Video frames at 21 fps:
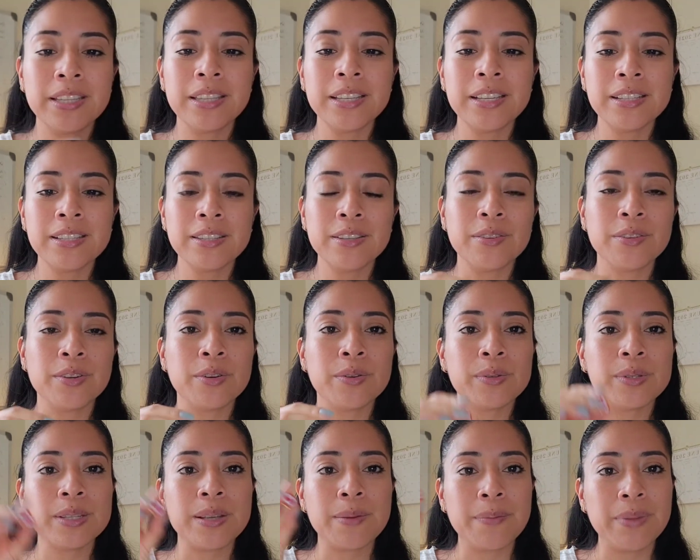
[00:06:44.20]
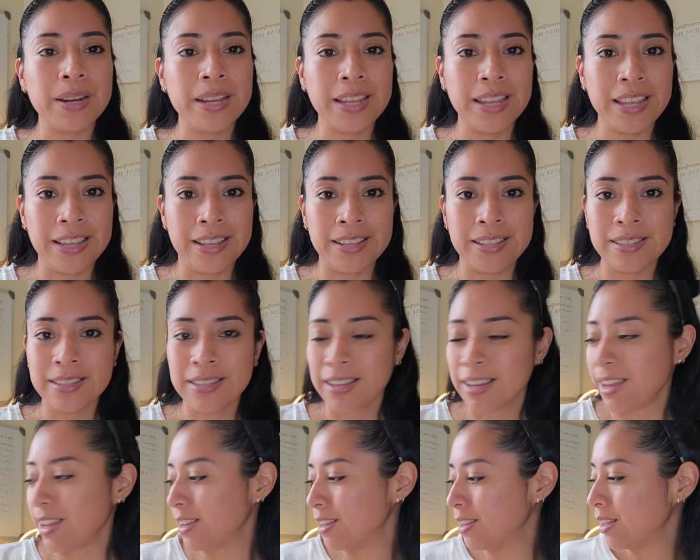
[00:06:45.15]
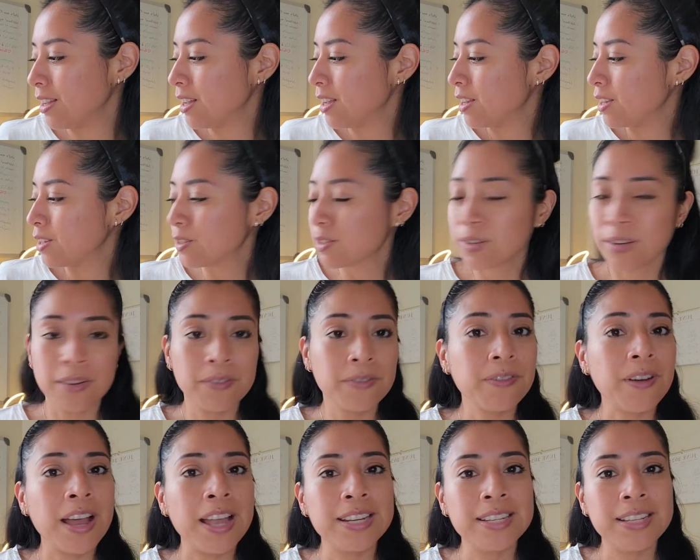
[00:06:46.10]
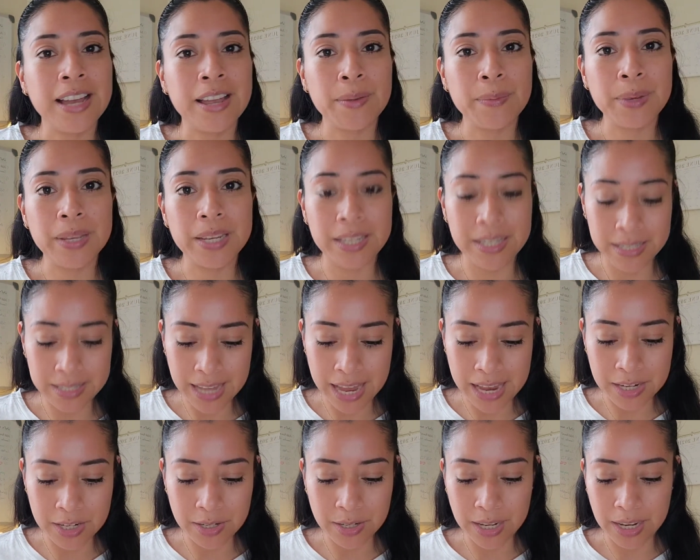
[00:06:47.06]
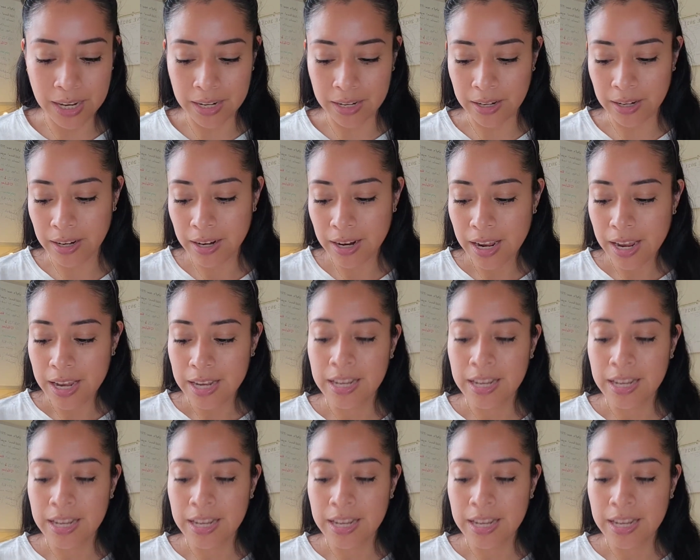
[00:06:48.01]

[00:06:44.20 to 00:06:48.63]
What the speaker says: this, you know somebody is a certified diabetes educator.